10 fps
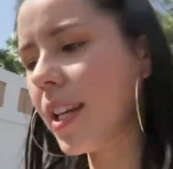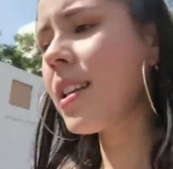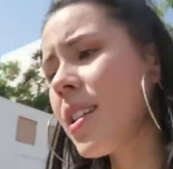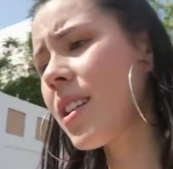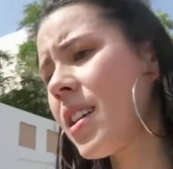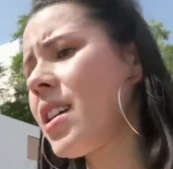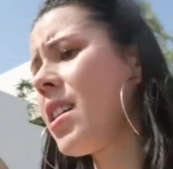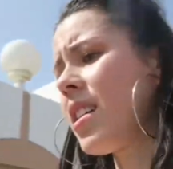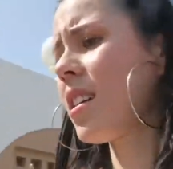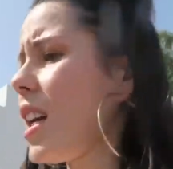proceed.
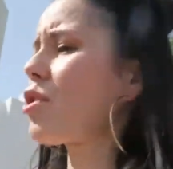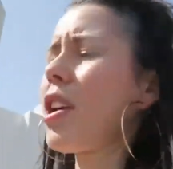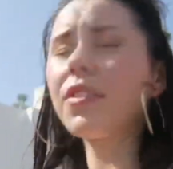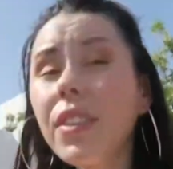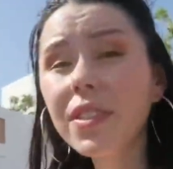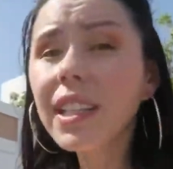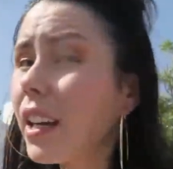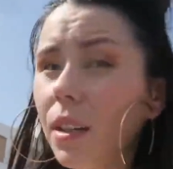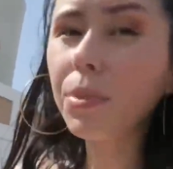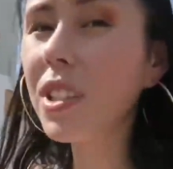I tried 50, cannot